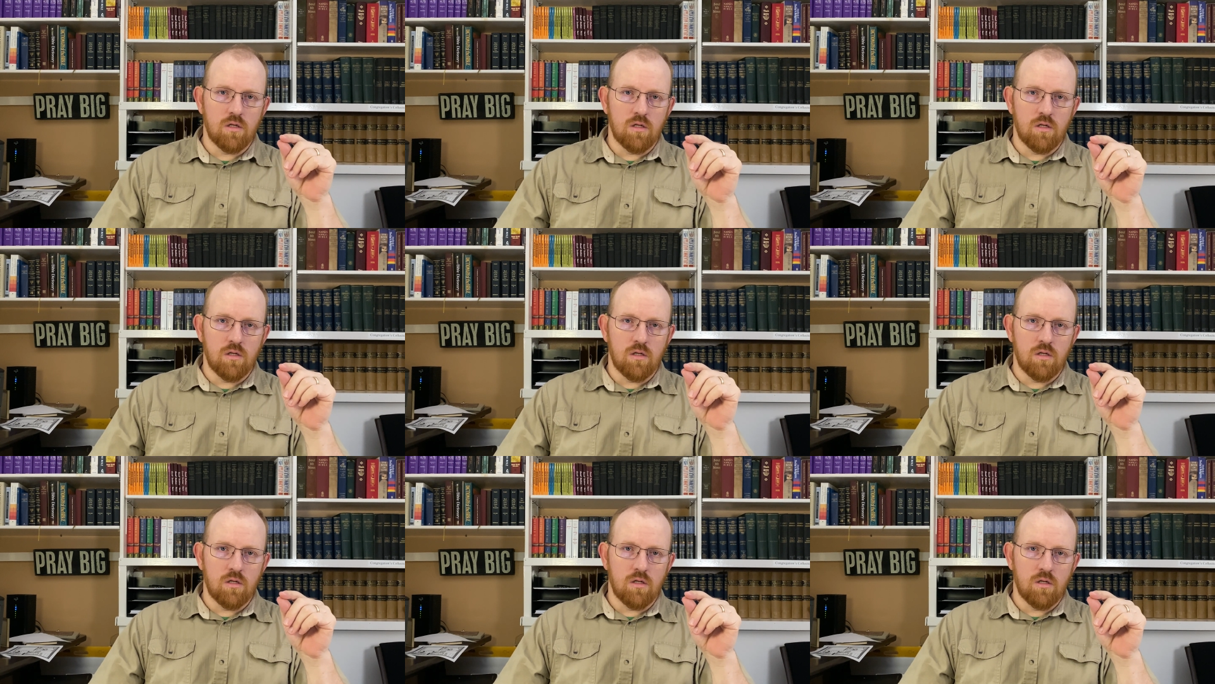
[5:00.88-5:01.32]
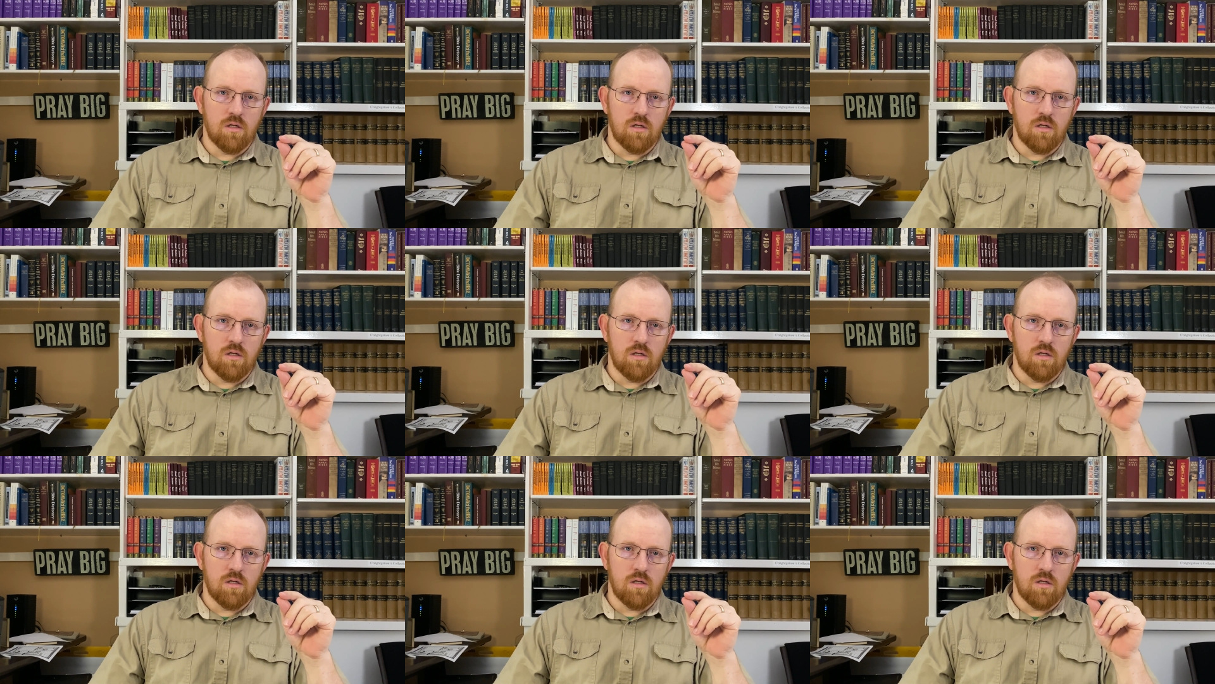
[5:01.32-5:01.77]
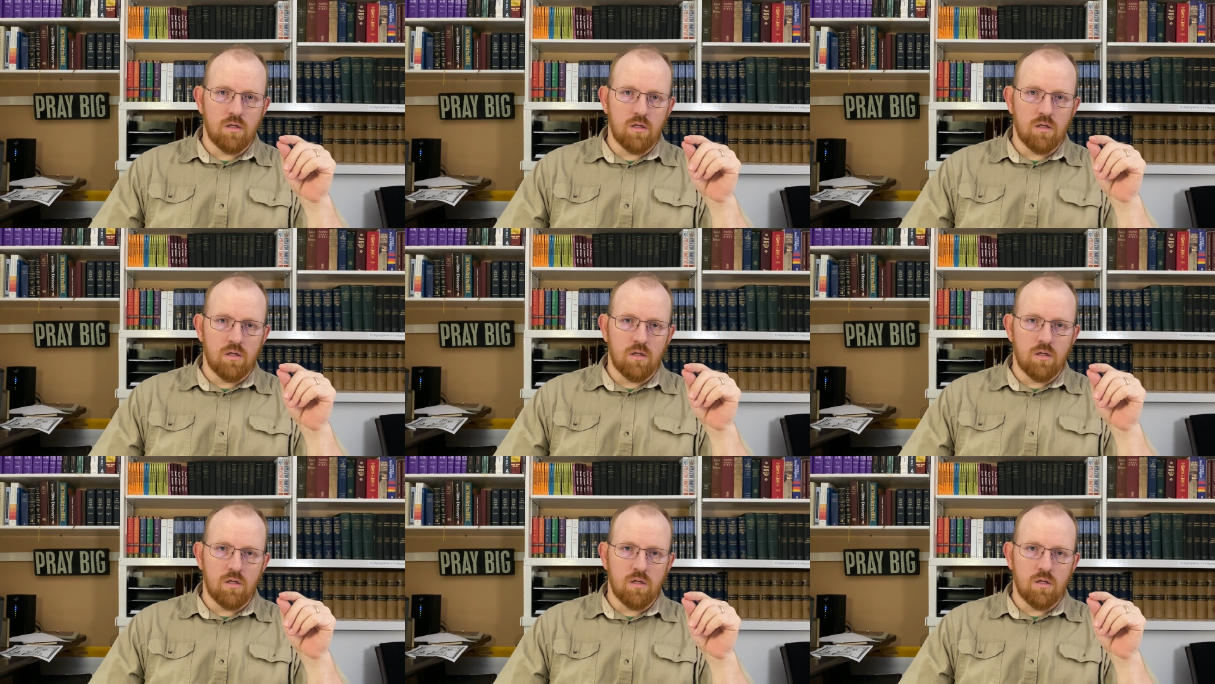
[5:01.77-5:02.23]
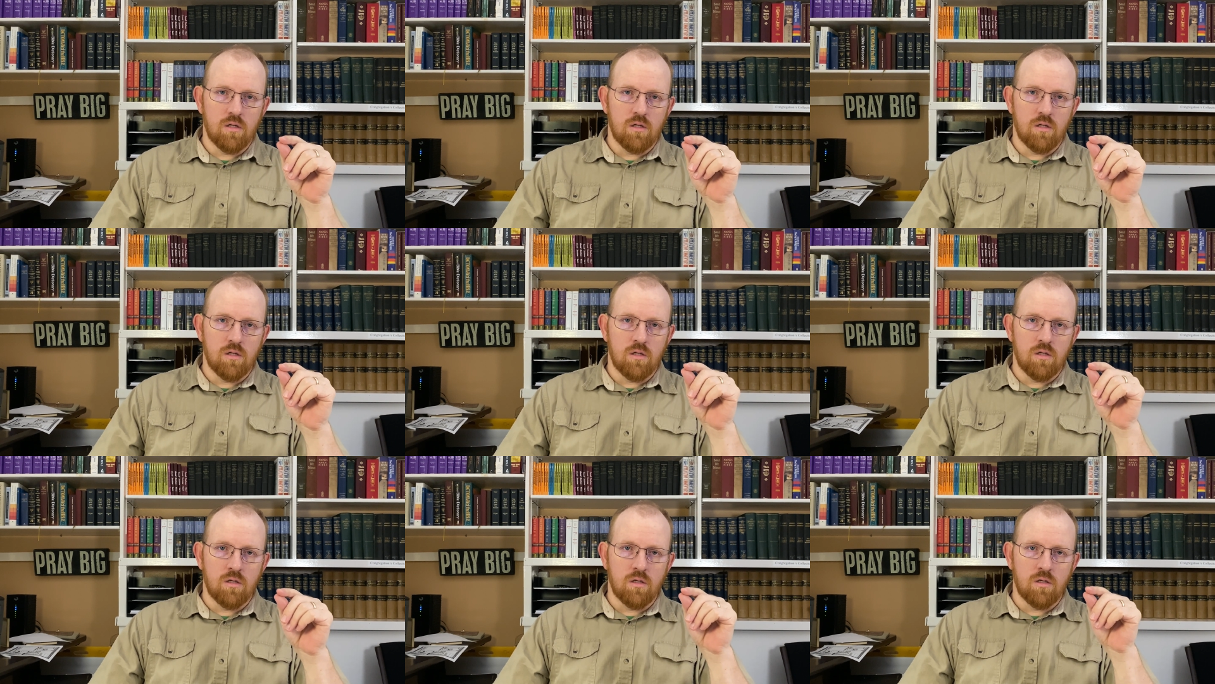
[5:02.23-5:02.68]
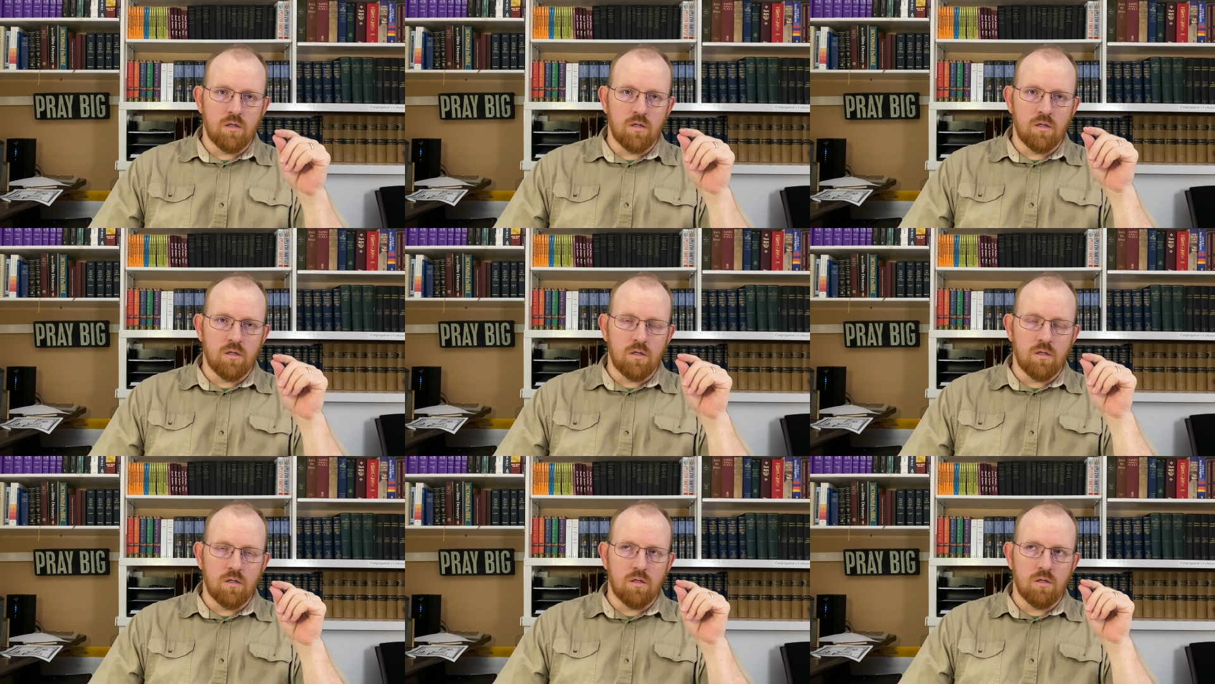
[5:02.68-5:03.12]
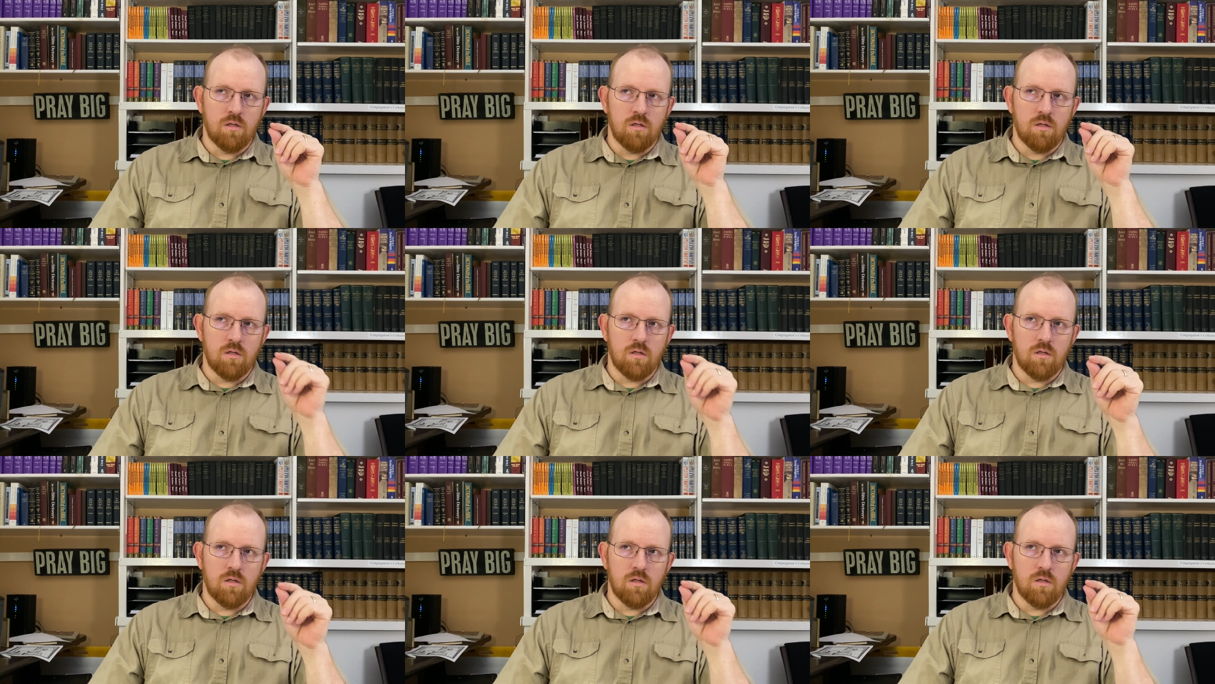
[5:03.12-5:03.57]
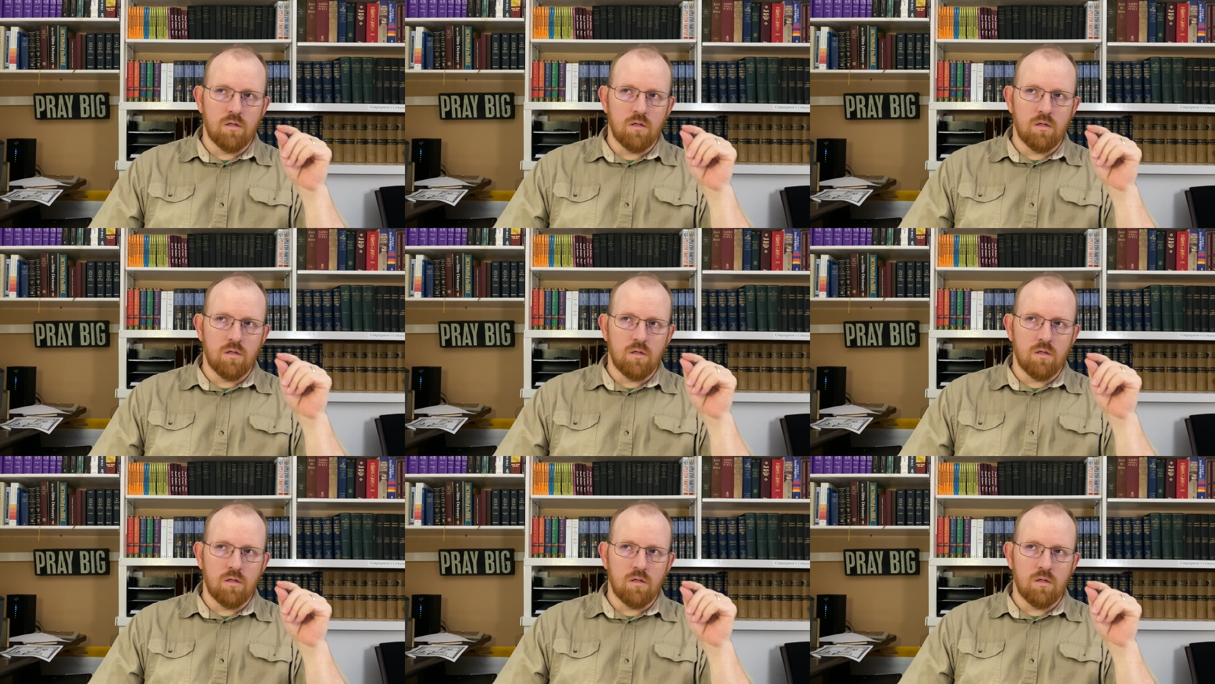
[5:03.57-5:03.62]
(silence)